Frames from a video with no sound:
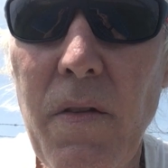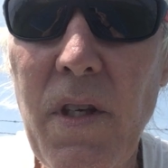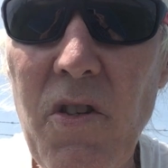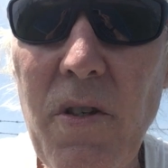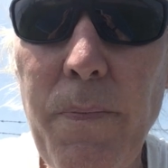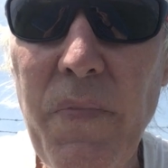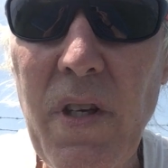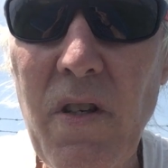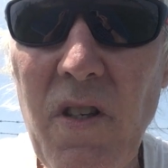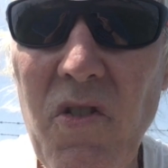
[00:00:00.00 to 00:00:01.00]
This
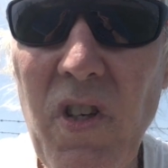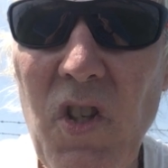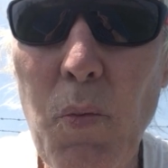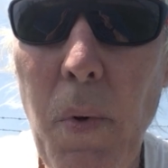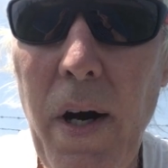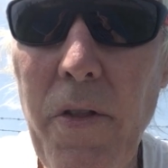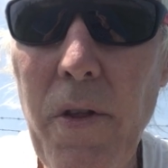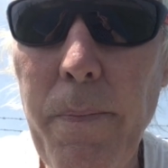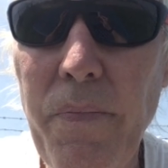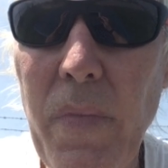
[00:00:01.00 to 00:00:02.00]
is a
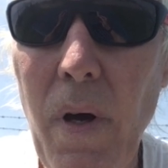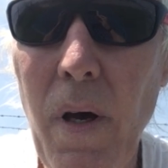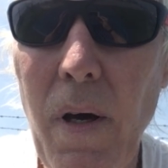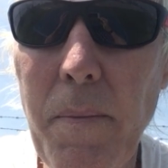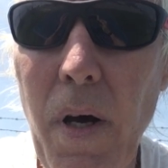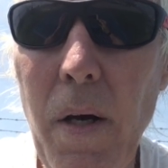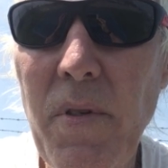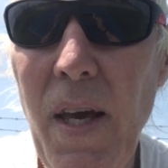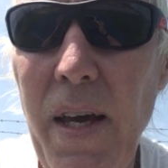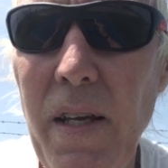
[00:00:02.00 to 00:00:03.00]
six-month um,
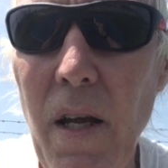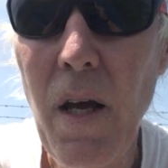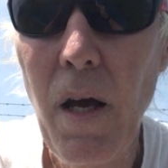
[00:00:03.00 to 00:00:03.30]
update